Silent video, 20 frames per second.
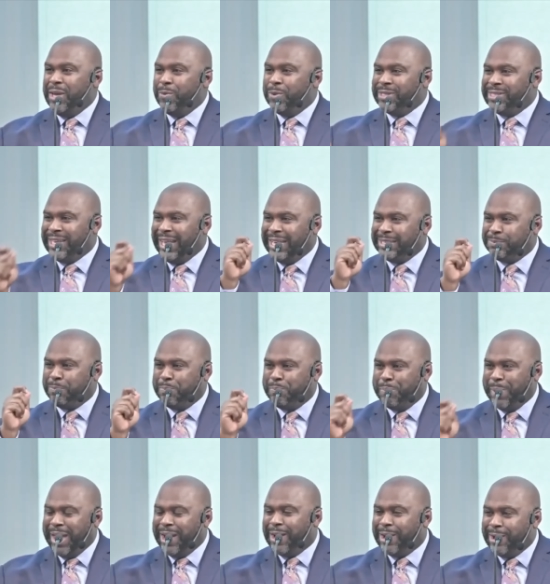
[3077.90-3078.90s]
will taste
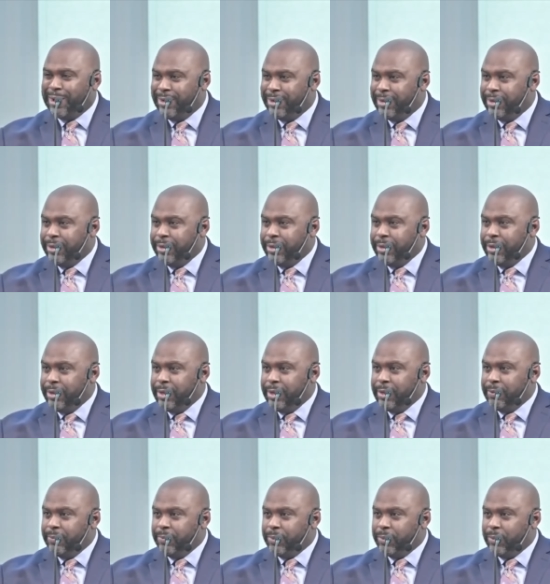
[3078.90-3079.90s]
better
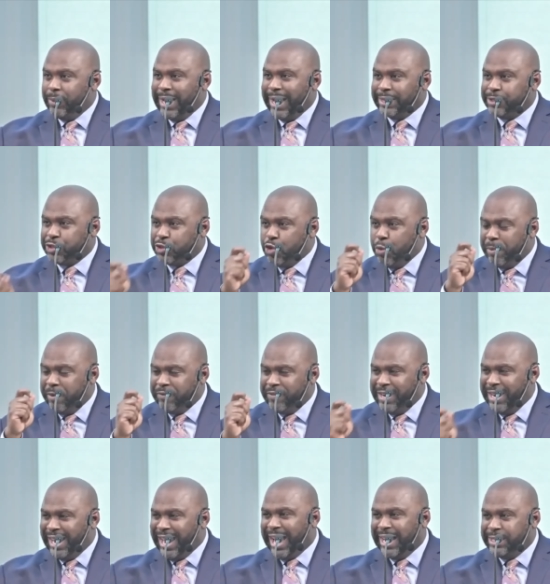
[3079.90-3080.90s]
with that scoop of
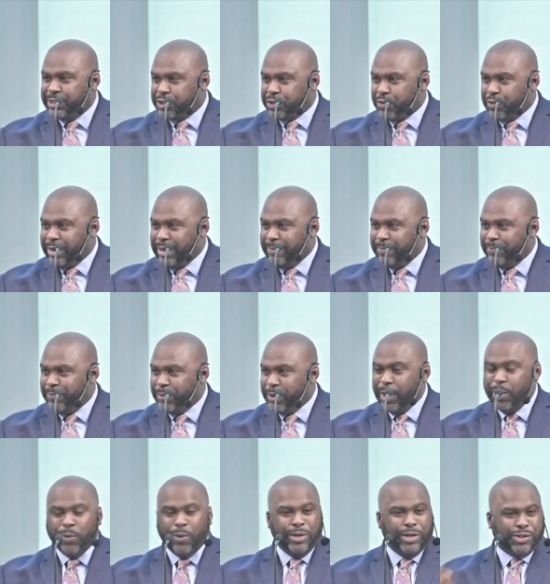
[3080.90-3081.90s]
vanilla ice cream
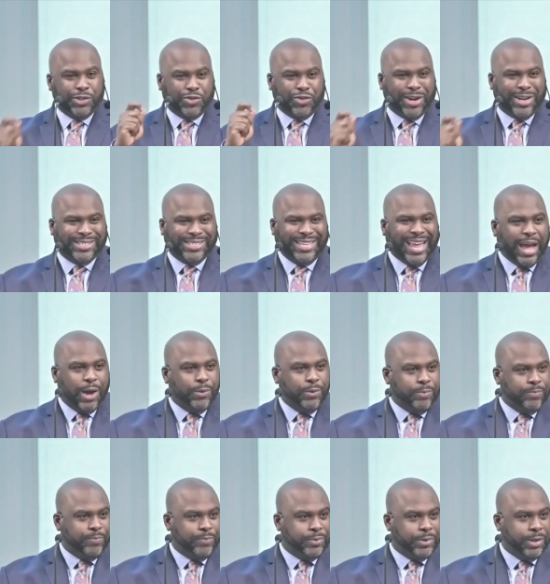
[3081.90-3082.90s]
when you're stressed out
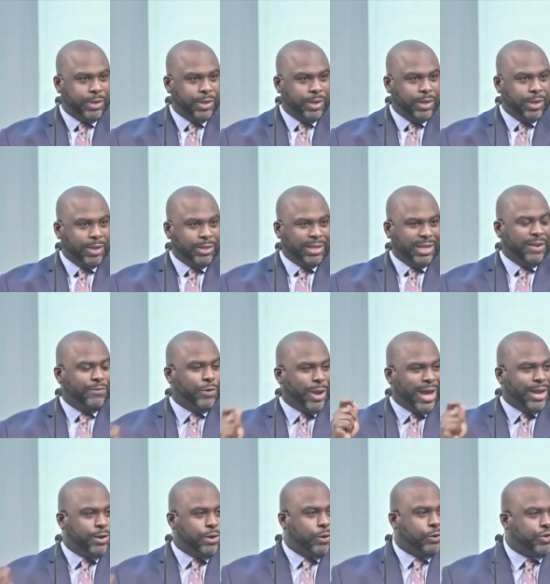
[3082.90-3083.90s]
than if you
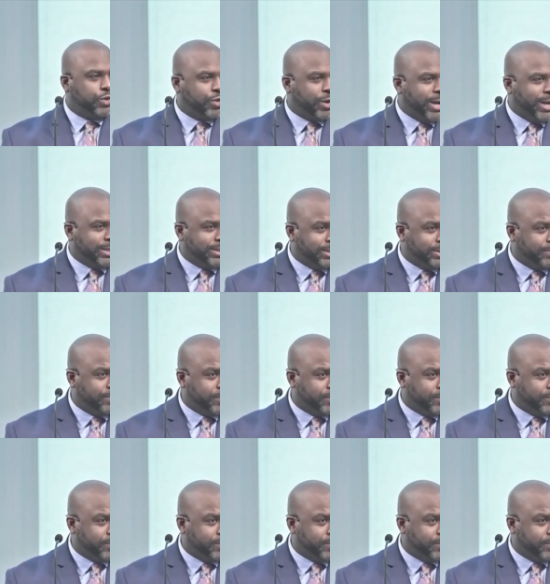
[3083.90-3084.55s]
had no stress.